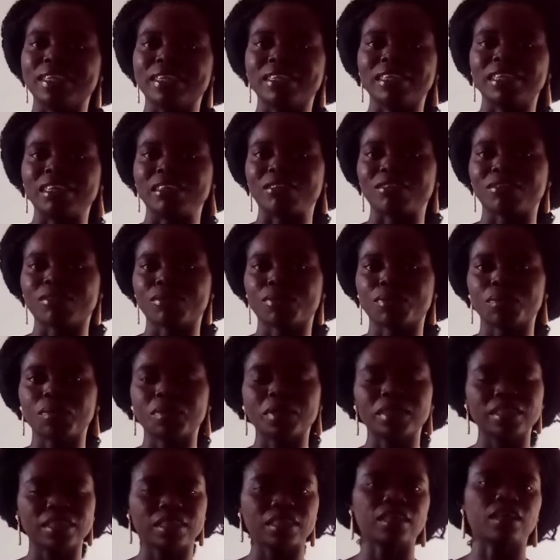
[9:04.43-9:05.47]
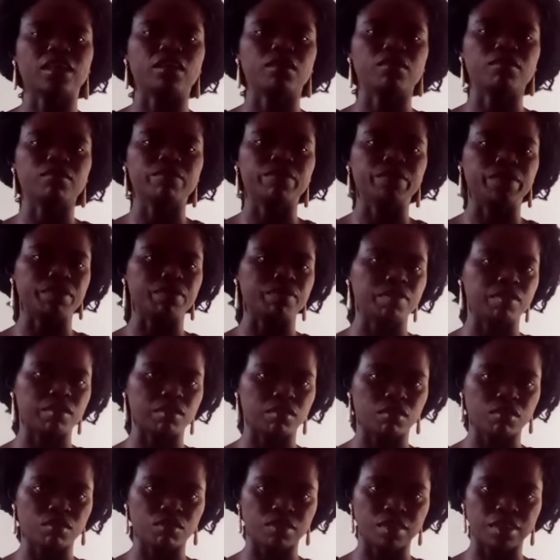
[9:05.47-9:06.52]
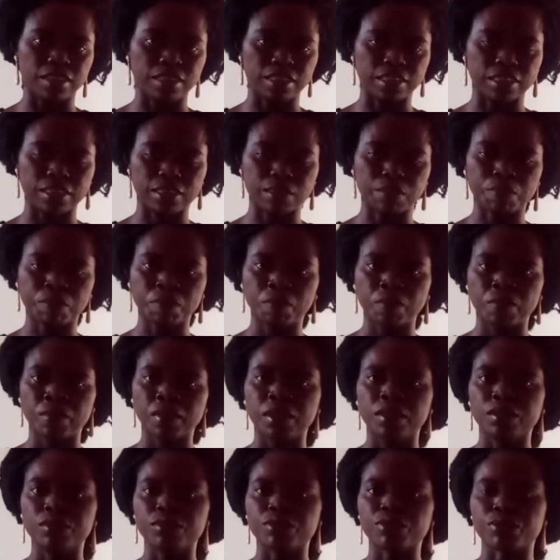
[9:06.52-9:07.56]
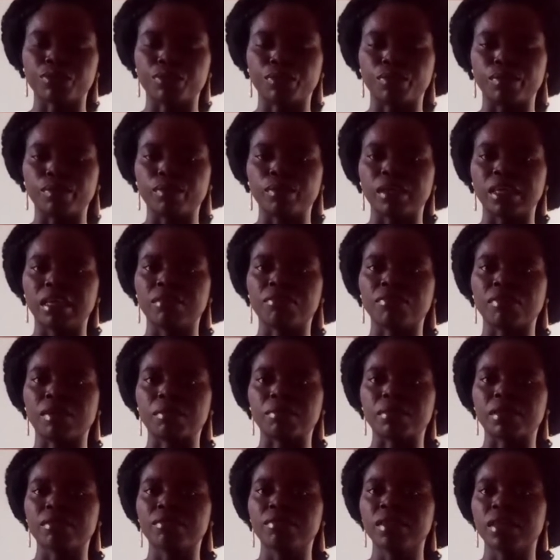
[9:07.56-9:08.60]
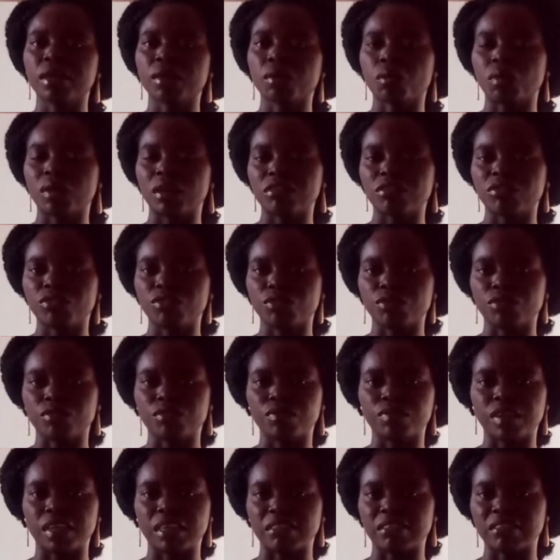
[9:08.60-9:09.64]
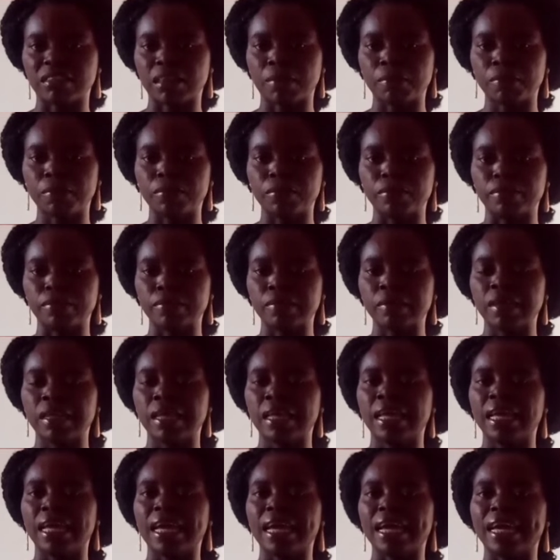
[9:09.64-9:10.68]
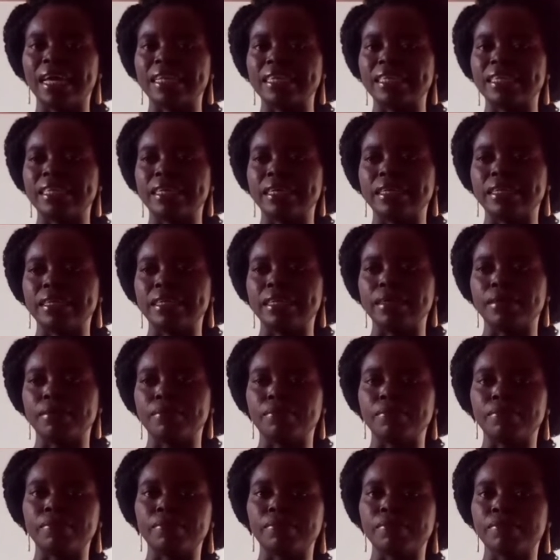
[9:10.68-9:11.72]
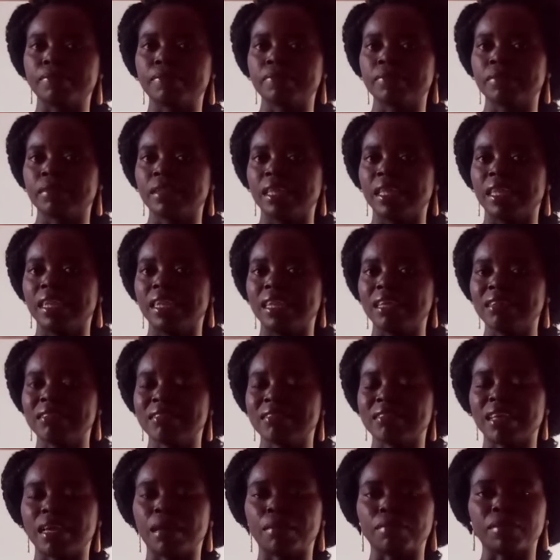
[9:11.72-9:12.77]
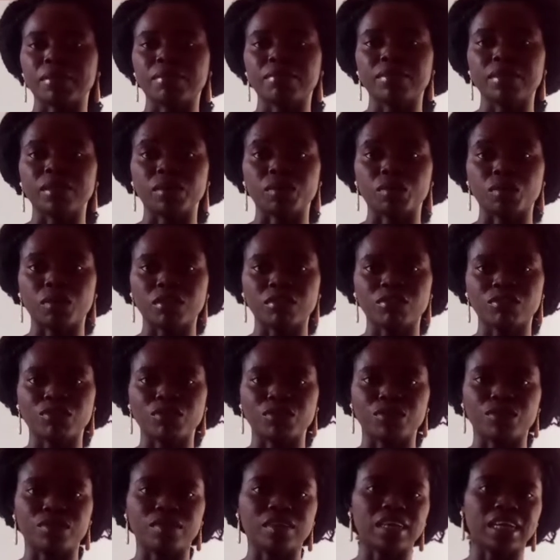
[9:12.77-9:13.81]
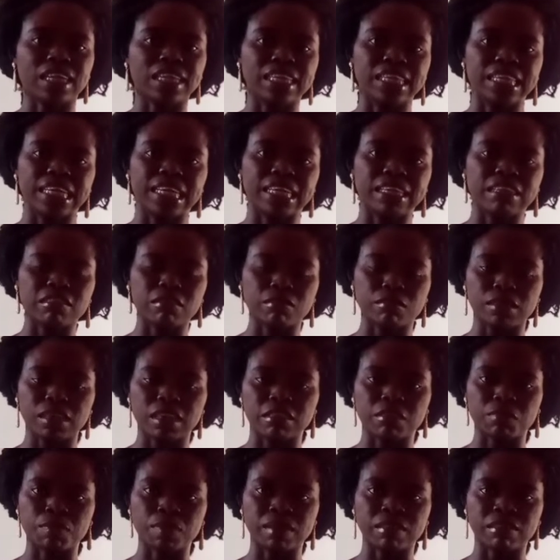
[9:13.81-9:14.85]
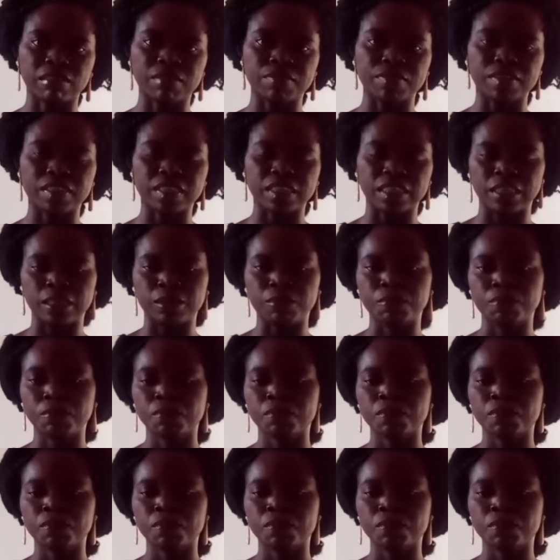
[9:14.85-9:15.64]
unit is critical for a physics student. So if I'm given a question, for example, and then let's say I'm given a question on linear expansivity,